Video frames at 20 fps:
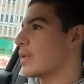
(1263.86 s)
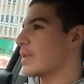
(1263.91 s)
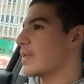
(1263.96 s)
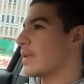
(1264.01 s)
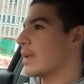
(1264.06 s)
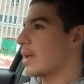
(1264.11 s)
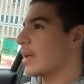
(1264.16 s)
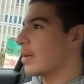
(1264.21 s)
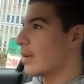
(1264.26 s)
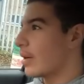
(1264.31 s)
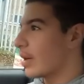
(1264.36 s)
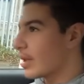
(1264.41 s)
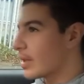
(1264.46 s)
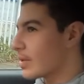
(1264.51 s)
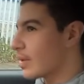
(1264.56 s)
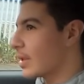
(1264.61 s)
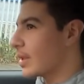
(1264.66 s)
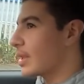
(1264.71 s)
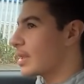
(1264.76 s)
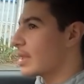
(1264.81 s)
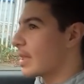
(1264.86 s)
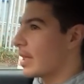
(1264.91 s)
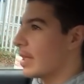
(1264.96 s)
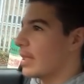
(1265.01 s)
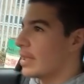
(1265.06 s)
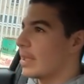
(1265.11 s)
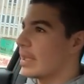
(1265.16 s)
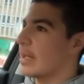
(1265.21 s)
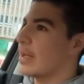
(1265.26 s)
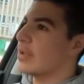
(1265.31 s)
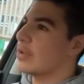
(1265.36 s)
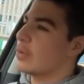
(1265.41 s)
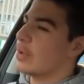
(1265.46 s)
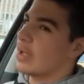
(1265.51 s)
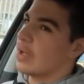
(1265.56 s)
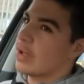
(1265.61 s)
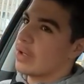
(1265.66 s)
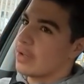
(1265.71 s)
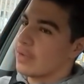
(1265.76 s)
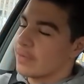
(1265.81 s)
I was thinking, that. so I need to get here. Then I do it
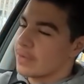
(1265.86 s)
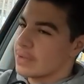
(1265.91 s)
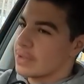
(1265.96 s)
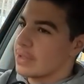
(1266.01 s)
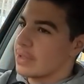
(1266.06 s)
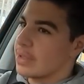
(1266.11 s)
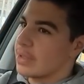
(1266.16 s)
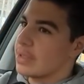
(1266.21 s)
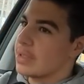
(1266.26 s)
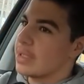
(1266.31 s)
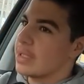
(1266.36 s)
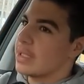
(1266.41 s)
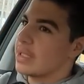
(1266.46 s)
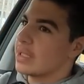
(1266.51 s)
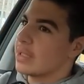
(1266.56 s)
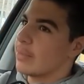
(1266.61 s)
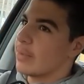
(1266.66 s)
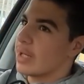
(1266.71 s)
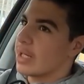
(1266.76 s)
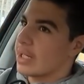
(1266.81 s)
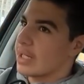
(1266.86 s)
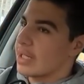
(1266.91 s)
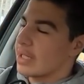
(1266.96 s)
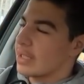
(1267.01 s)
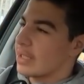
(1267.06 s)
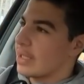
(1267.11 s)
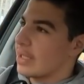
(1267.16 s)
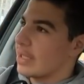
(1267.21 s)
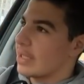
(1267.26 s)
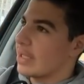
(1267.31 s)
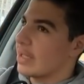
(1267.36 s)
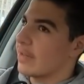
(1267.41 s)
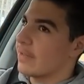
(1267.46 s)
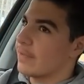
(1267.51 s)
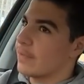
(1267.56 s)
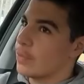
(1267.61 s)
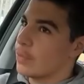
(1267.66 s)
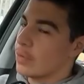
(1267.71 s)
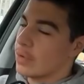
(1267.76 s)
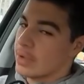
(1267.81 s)
half turn. Then when I get there, then I
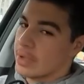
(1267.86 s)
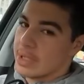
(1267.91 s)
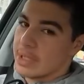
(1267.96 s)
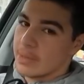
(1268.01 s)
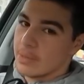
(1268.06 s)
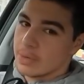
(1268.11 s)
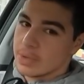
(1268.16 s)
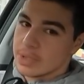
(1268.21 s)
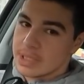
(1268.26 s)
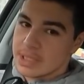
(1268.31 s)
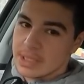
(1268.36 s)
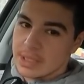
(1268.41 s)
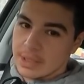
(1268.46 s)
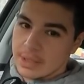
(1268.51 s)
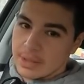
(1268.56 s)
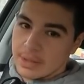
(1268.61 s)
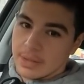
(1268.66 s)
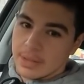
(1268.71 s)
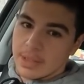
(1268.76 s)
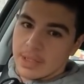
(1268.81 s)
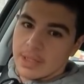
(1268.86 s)
fall lucky once the